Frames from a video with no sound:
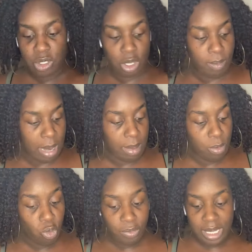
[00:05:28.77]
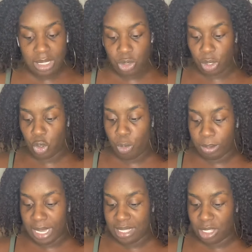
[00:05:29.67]
So you might be moving to a new
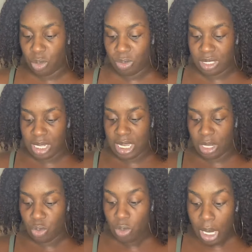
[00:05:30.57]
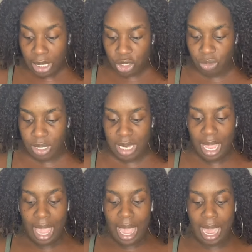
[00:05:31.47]
place, a new city, a new country.
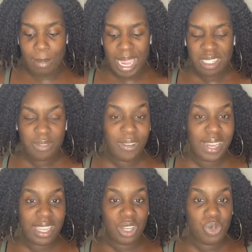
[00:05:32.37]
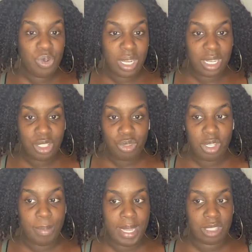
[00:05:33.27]
I'm actually feeling like a new country.
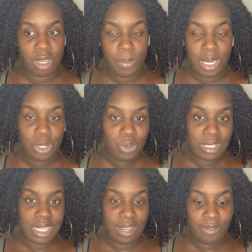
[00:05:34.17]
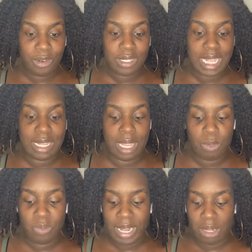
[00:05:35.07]
You may start with a new city first and
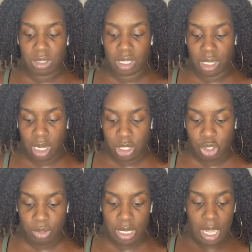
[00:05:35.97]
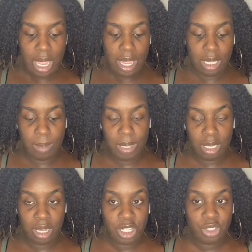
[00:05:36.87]
then move out to the country. It could be the
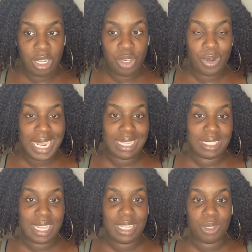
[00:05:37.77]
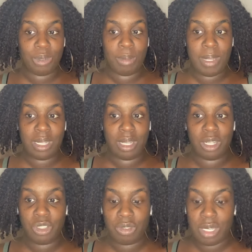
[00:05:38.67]
country in the United States, or it could be the
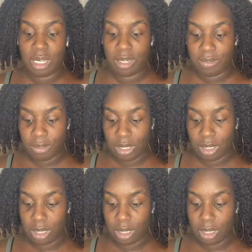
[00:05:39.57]
country in a different